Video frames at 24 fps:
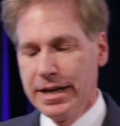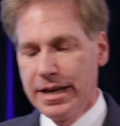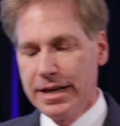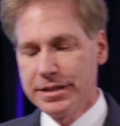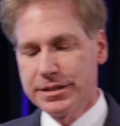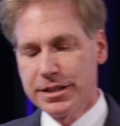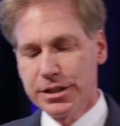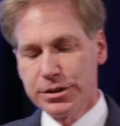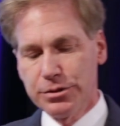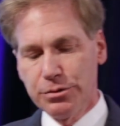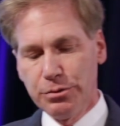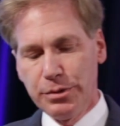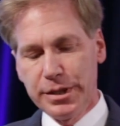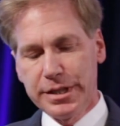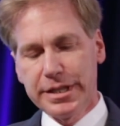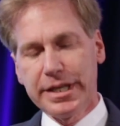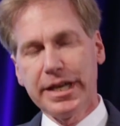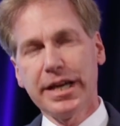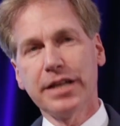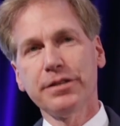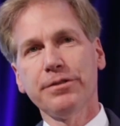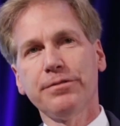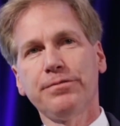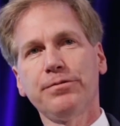It says, "we
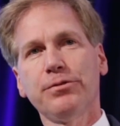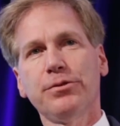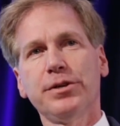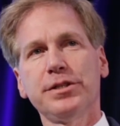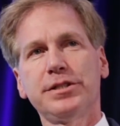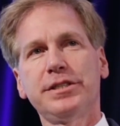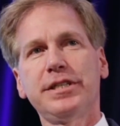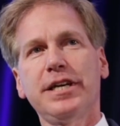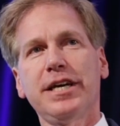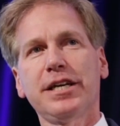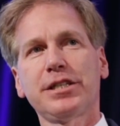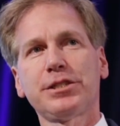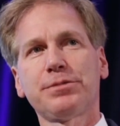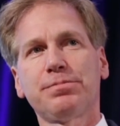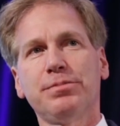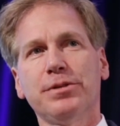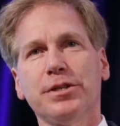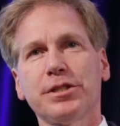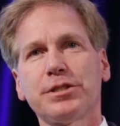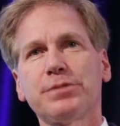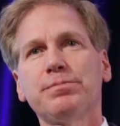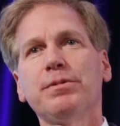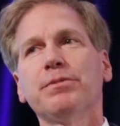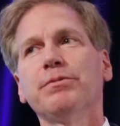can't afford
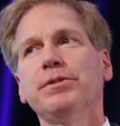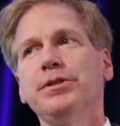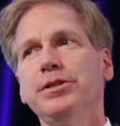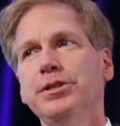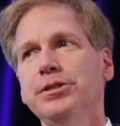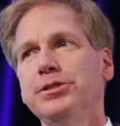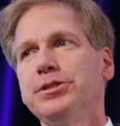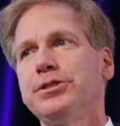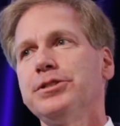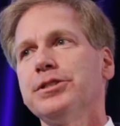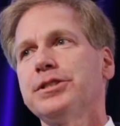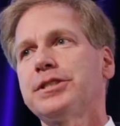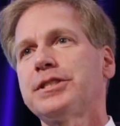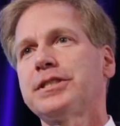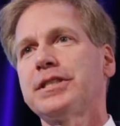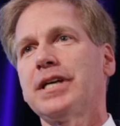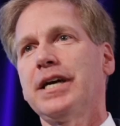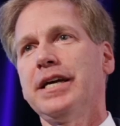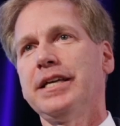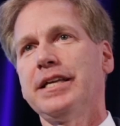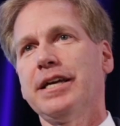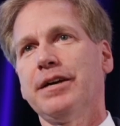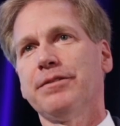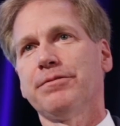textbooks, but we use your
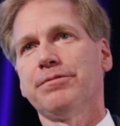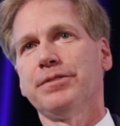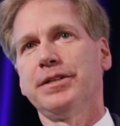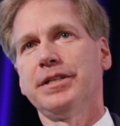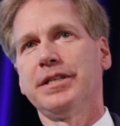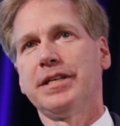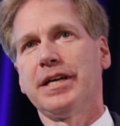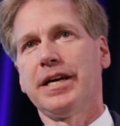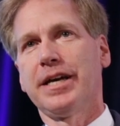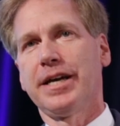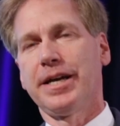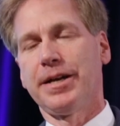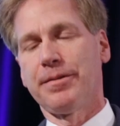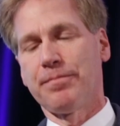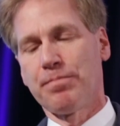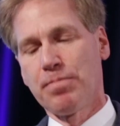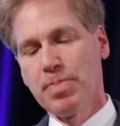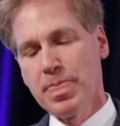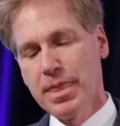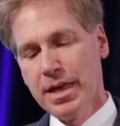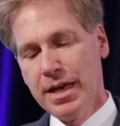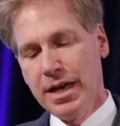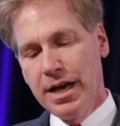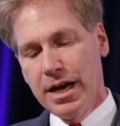site every day."
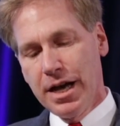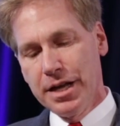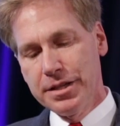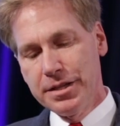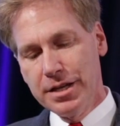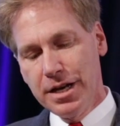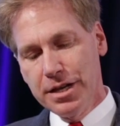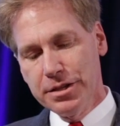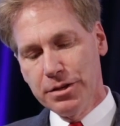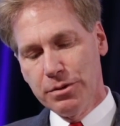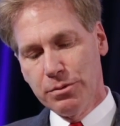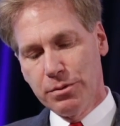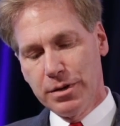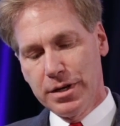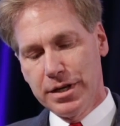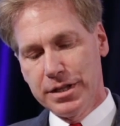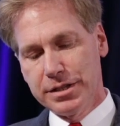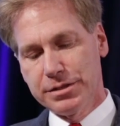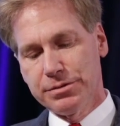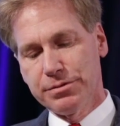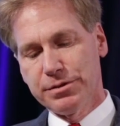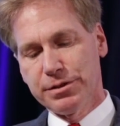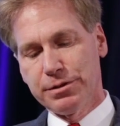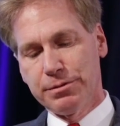Another
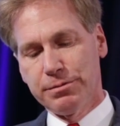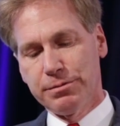was